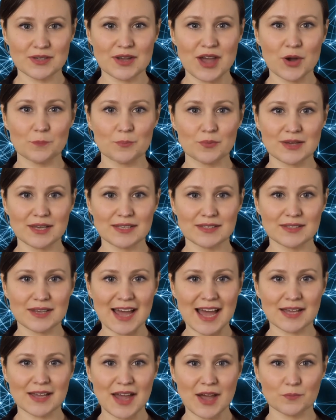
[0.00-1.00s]
companies
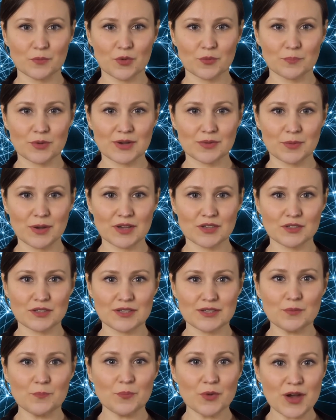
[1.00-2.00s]
and implement
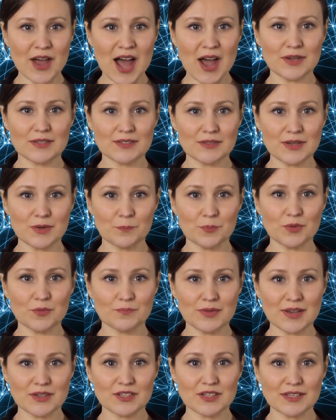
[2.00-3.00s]
measures for accident
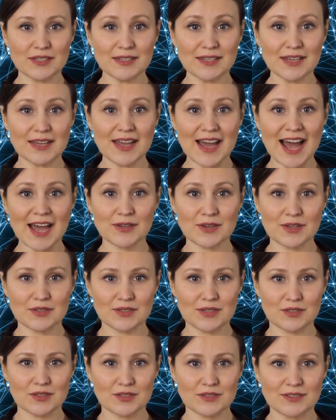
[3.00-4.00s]
prevention and
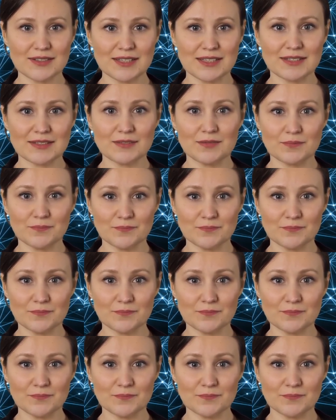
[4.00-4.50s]
contingencies.